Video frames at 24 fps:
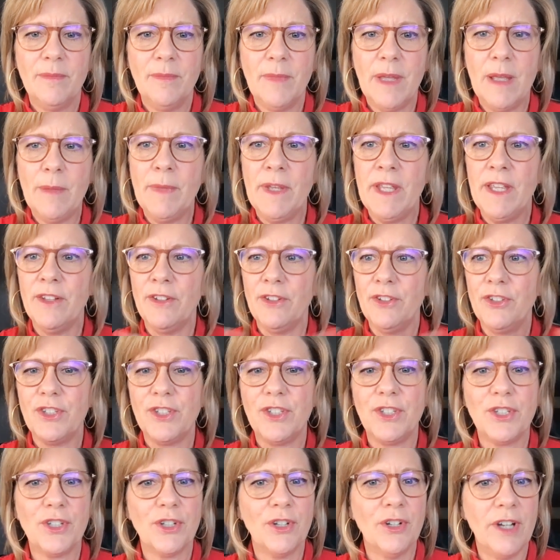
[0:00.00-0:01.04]
Maybe you'll
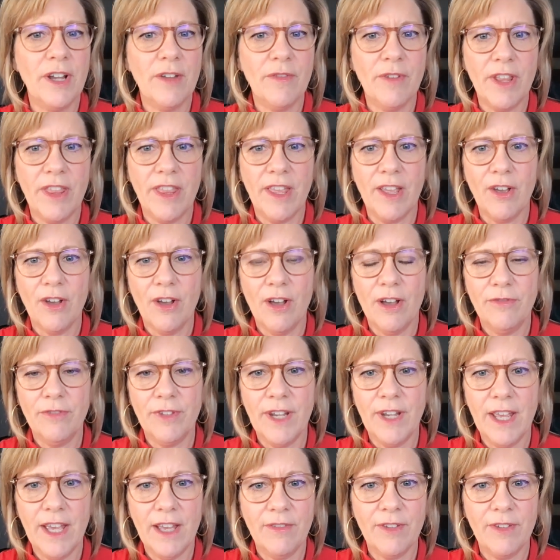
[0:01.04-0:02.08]
just turn everything off
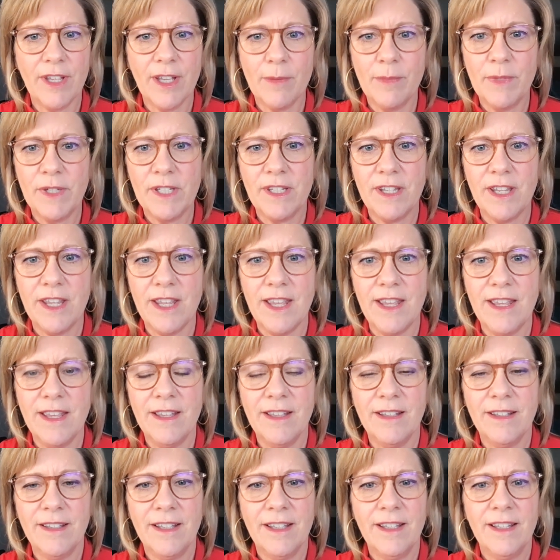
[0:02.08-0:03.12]
and have a cup of
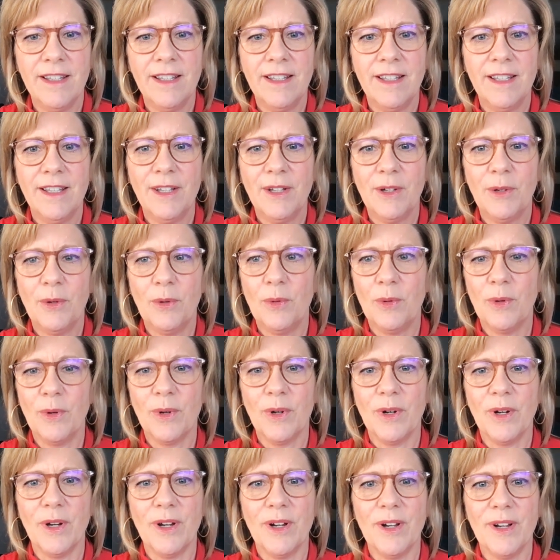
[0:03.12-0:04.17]
tea
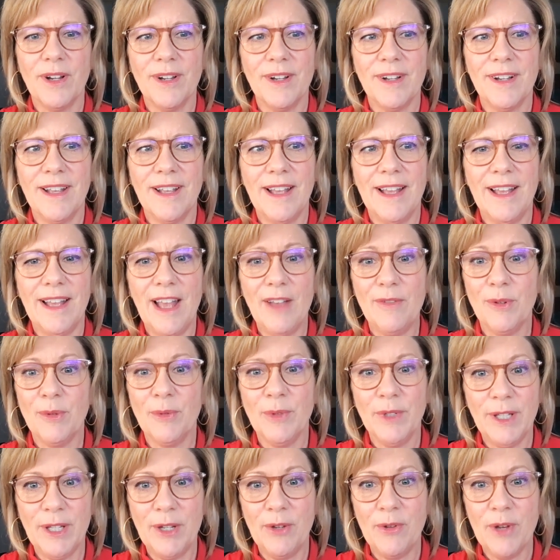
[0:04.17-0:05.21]
or have a
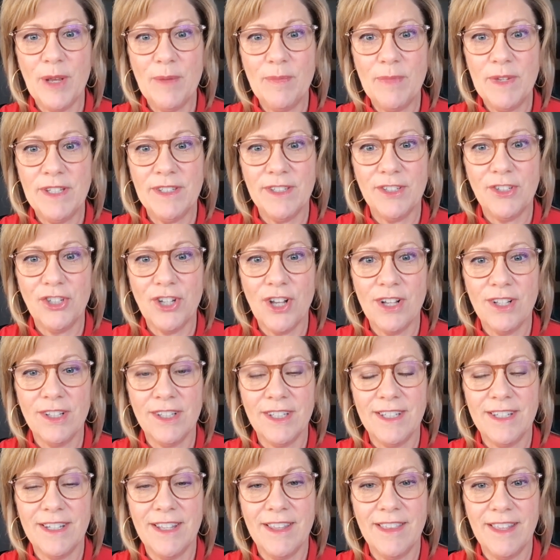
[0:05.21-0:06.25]
really great piece of
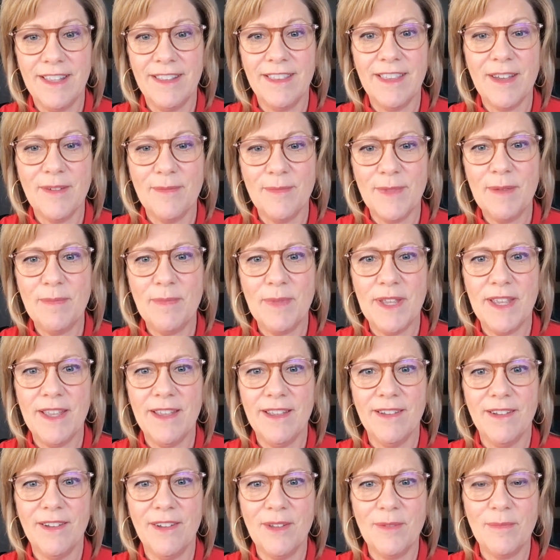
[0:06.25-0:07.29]
chocolate. I think that might
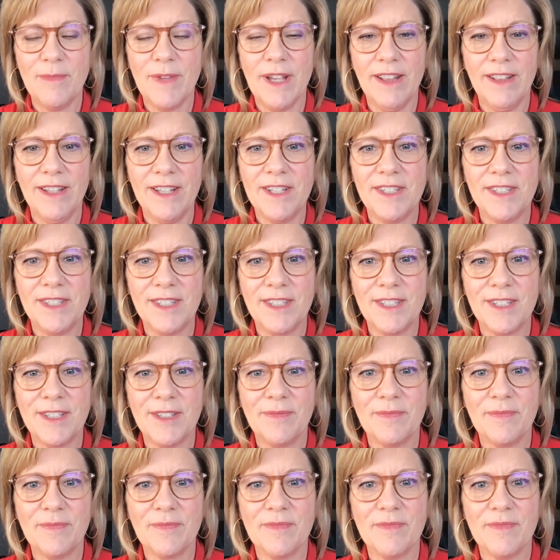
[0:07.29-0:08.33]
be on my
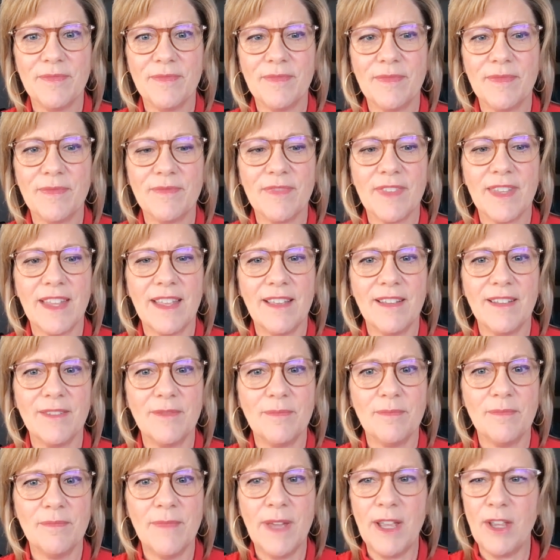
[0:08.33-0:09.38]
list.
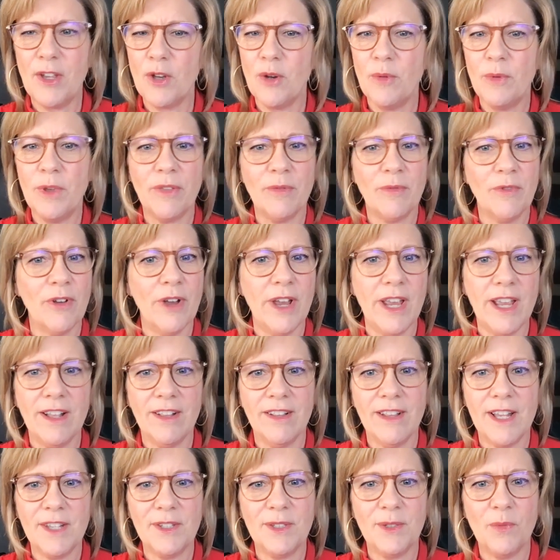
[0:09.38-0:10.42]
Might go with a great
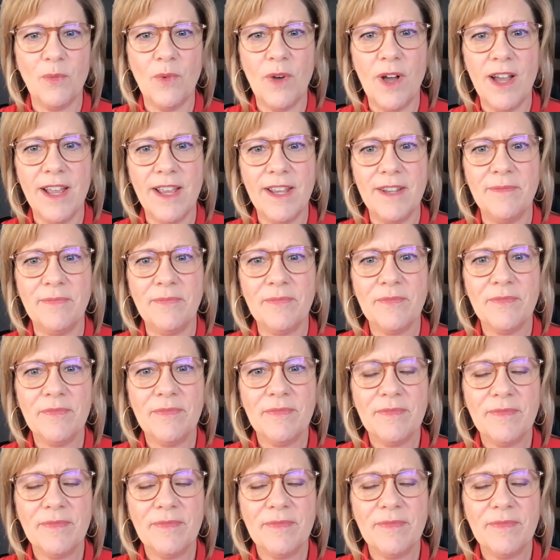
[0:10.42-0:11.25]
glass of wine.